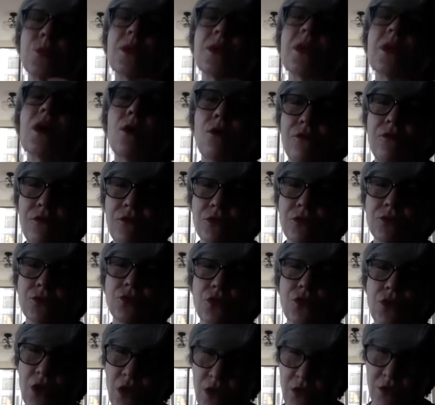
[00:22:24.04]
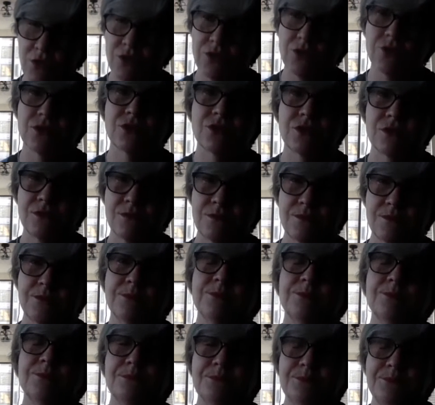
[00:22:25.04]
would be helpful to others.
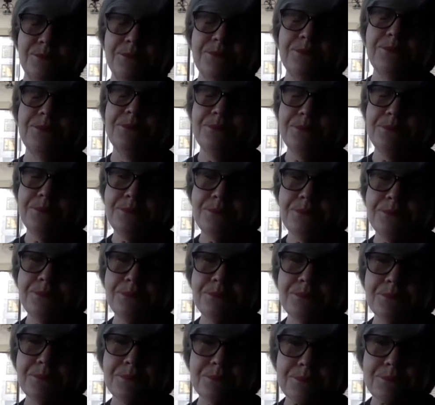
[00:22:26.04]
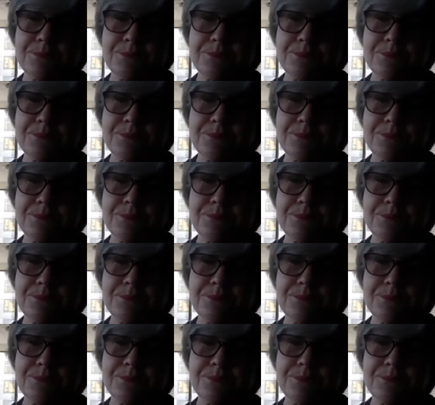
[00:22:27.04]
Mm-hmm.